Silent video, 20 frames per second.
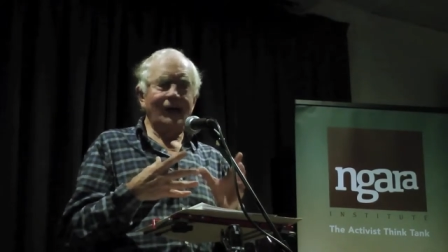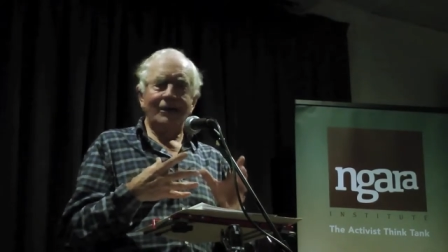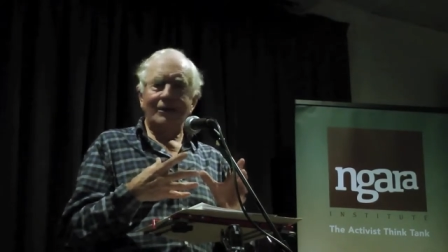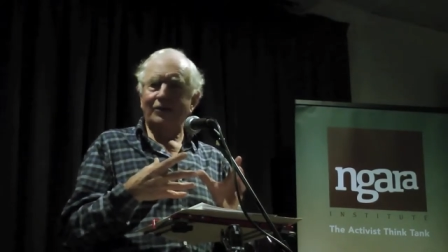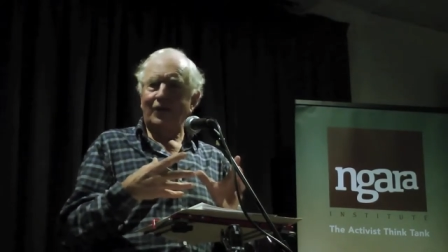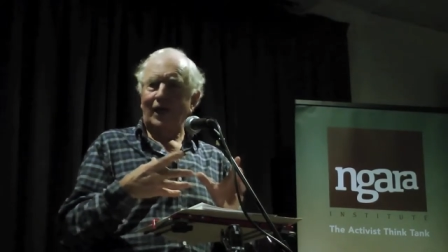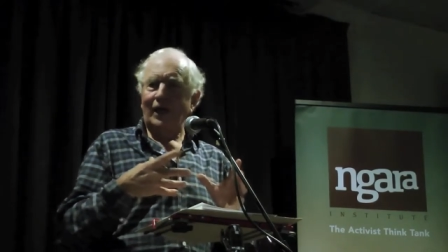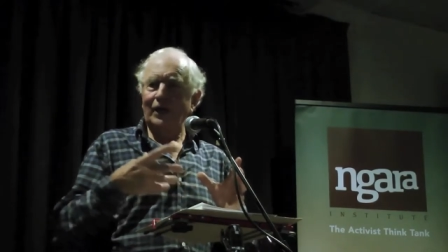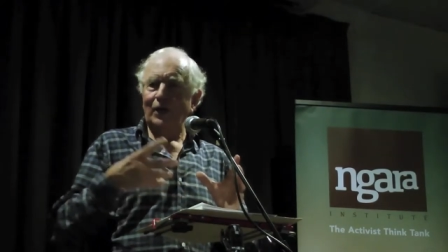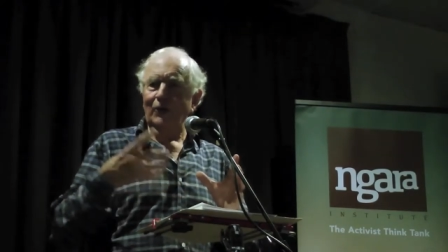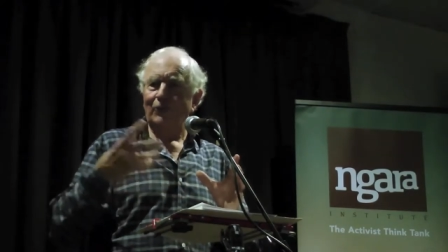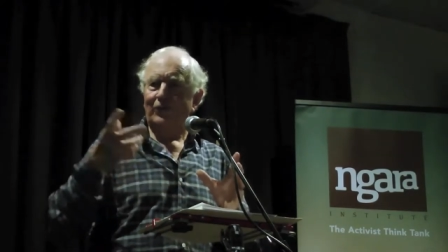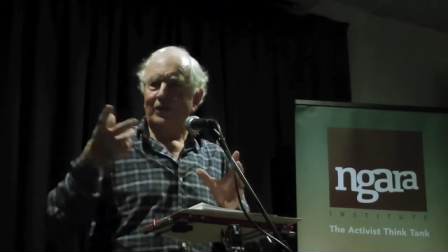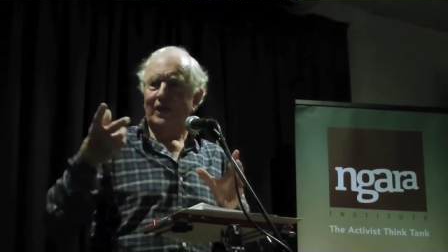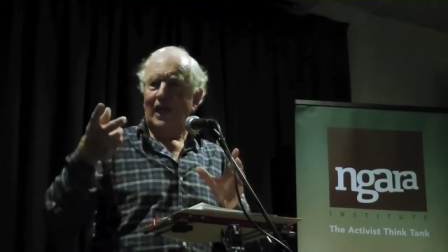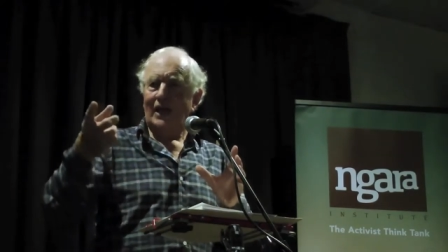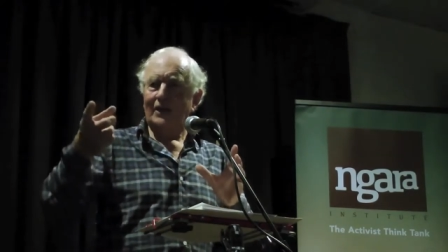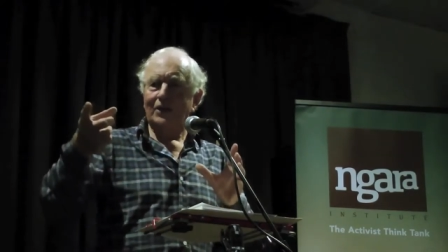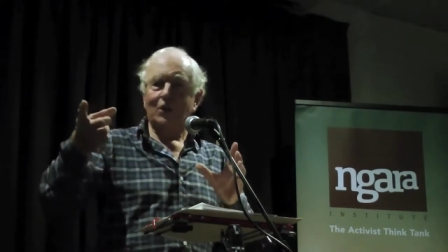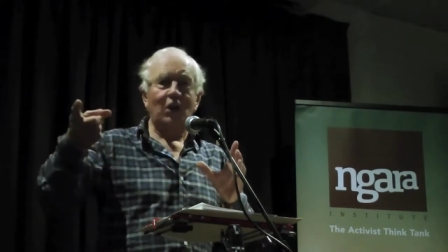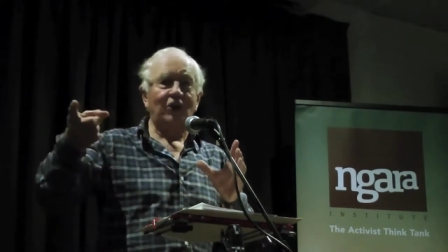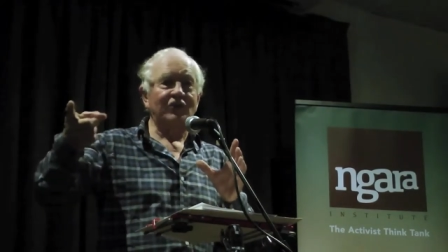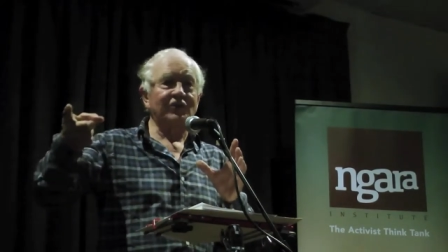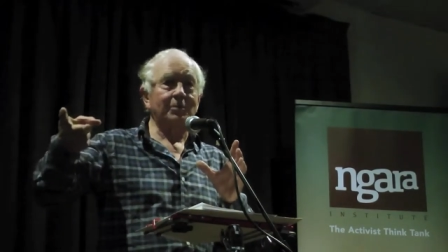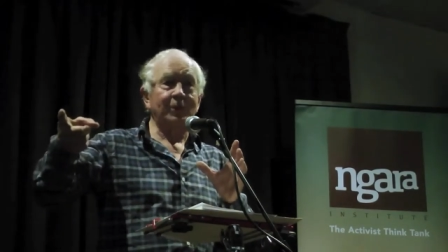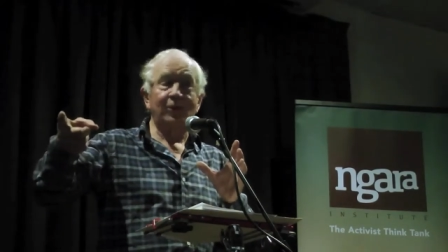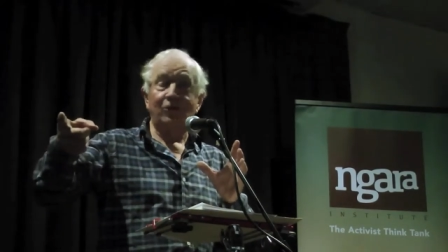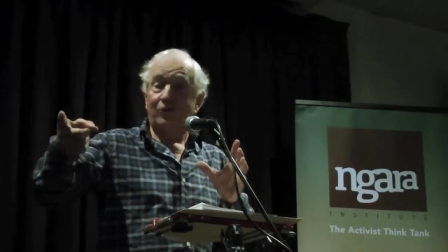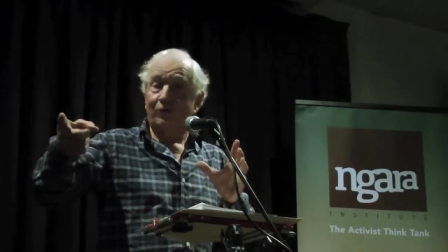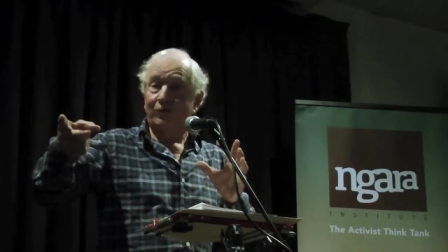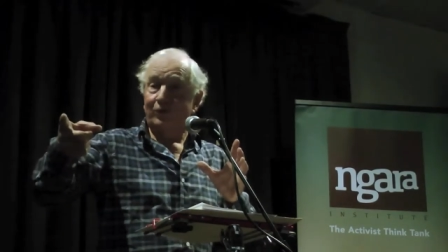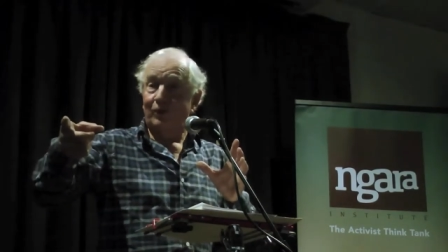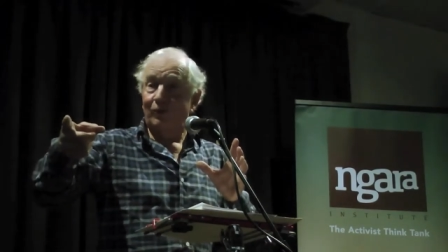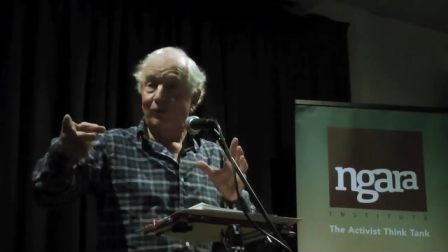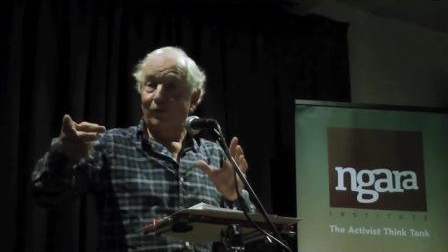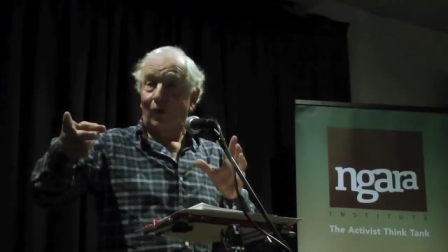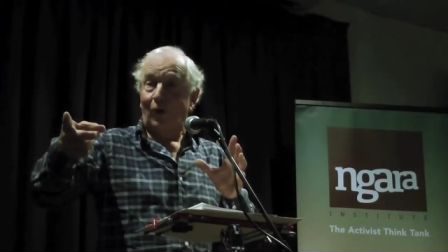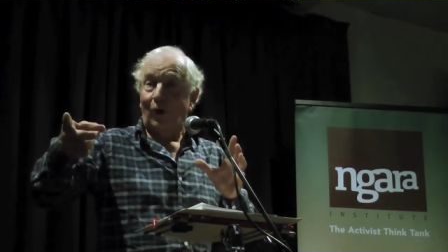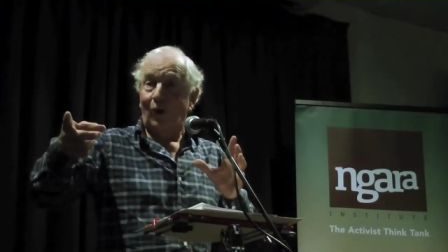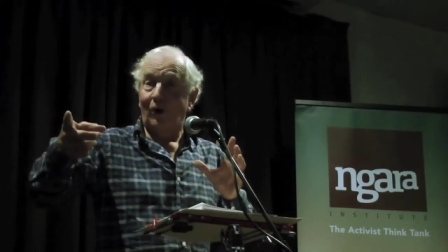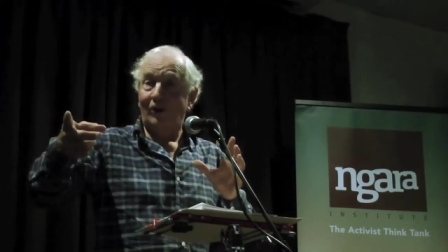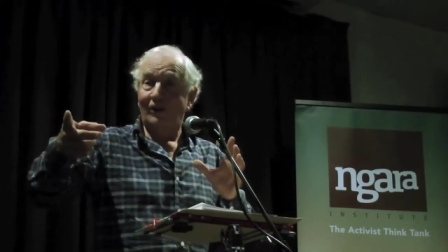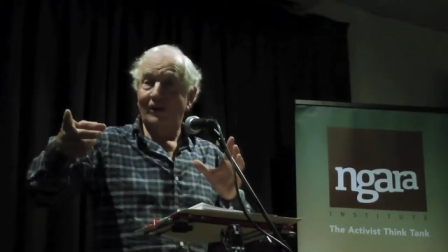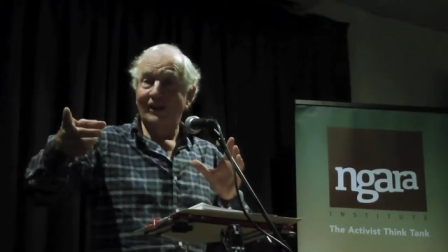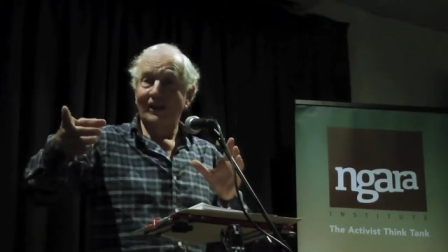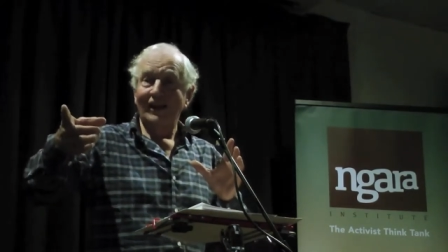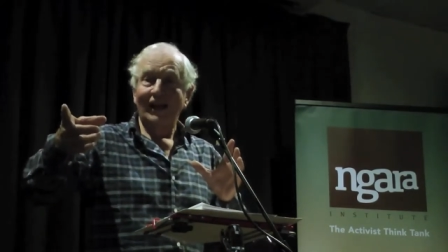uh, thank you for that contribution from the floor.